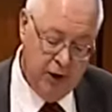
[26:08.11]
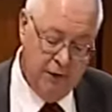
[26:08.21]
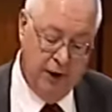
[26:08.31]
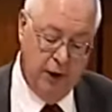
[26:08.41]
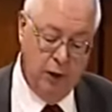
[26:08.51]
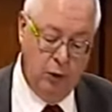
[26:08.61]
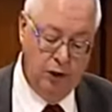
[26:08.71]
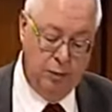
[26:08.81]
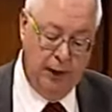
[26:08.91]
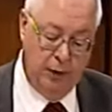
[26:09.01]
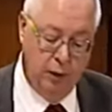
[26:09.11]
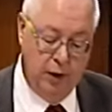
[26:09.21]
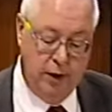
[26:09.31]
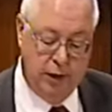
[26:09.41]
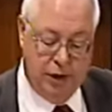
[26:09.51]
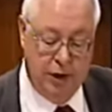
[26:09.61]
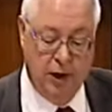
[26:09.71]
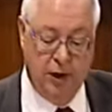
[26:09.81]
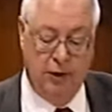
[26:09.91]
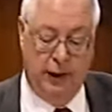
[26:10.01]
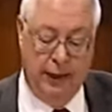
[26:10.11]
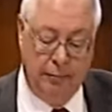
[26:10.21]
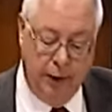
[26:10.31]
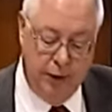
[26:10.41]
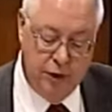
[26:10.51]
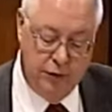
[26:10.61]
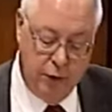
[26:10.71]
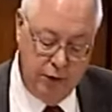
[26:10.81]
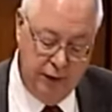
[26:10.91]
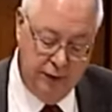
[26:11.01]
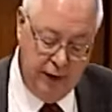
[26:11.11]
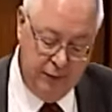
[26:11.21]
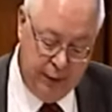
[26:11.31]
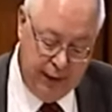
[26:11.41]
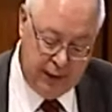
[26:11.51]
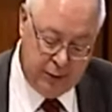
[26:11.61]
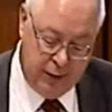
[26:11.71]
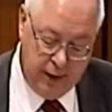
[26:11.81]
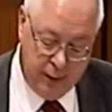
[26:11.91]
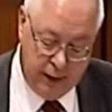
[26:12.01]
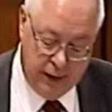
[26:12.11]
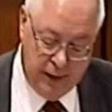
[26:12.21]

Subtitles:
for our lowest paid workers to £8.45 per hour,